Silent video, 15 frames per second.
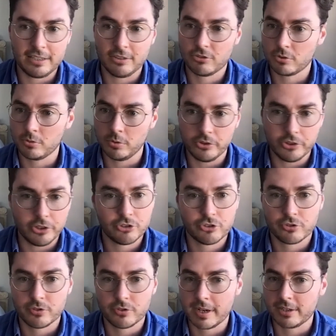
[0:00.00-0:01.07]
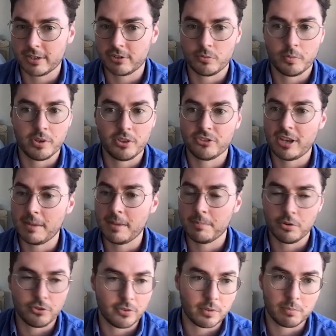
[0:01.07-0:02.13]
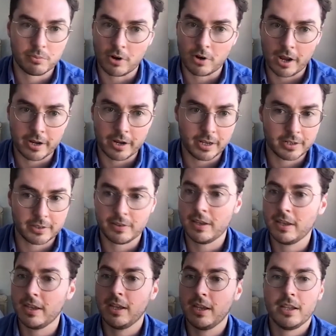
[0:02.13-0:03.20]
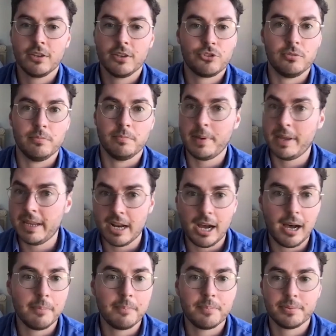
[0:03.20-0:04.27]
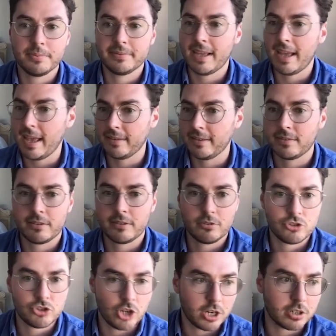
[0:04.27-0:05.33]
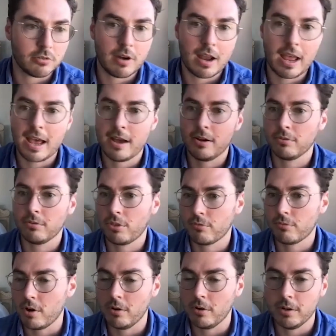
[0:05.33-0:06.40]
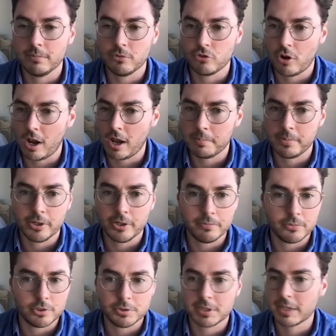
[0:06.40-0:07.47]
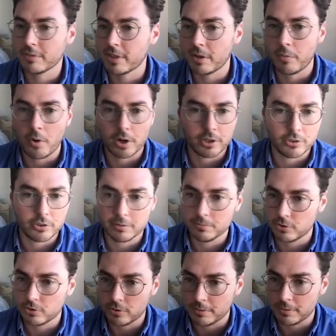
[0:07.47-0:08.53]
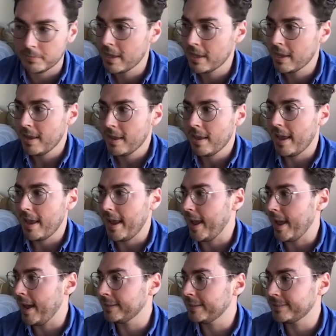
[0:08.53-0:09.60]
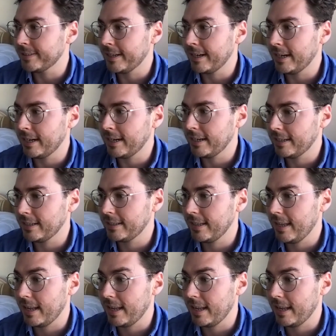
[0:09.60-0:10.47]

in school districts with samples of the product to beat up, test, chuck around, throw them, drop them, do whatever they want to do to them. And I